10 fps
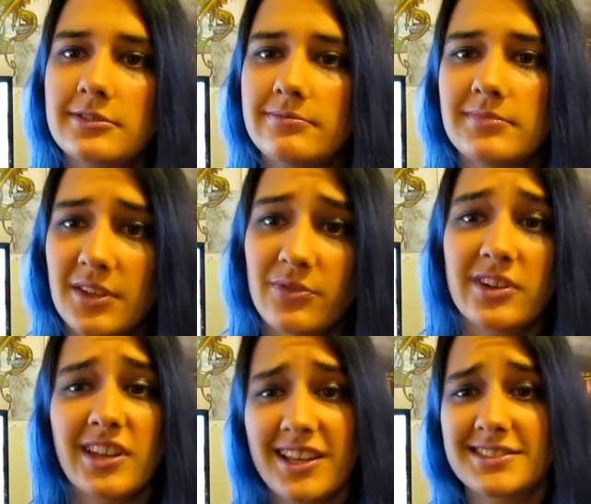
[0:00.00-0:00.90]
different
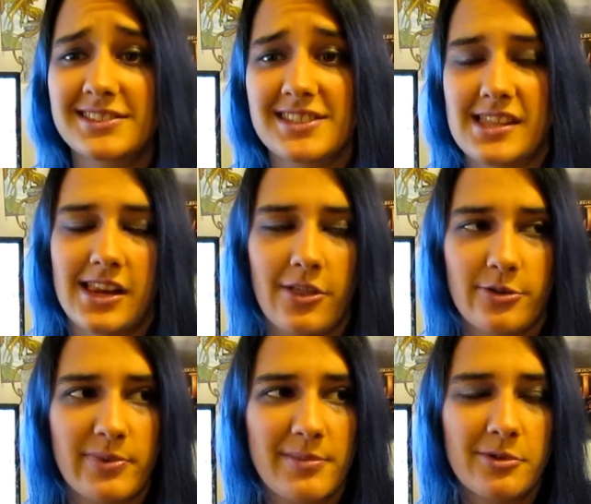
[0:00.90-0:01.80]
tastes than other
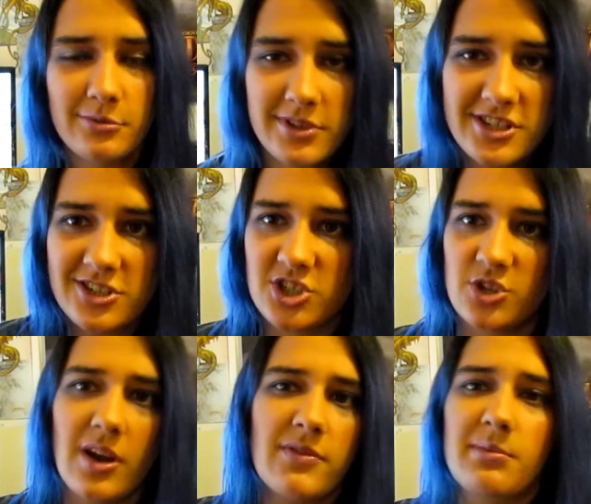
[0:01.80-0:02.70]
people, which is true.
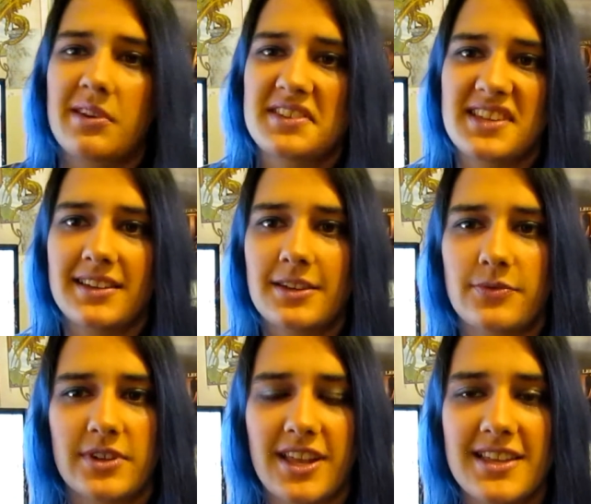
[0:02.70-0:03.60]
Everybody's got
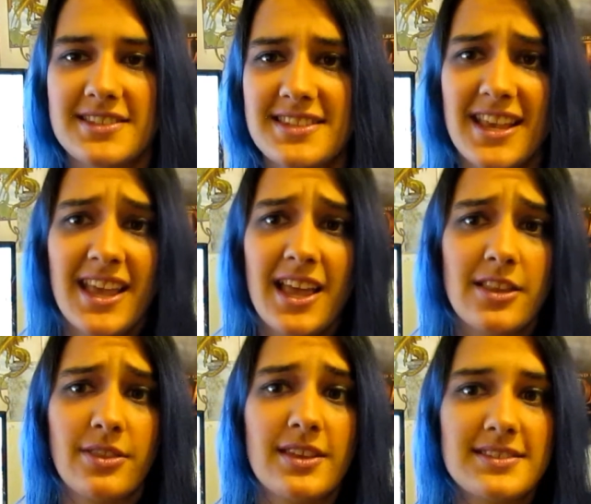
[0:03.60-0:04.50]
different tastes,
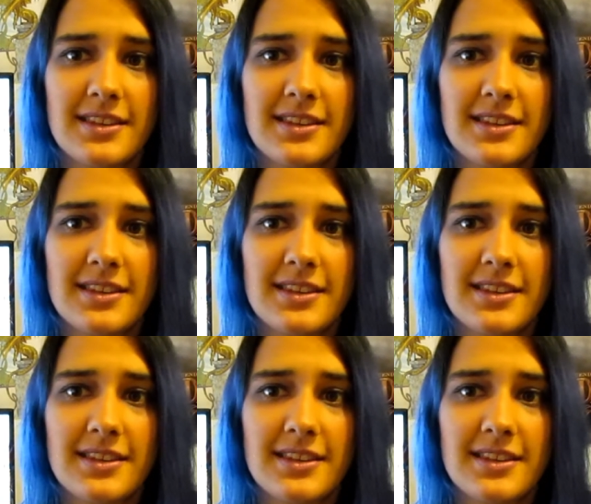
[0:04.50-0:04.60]
and things that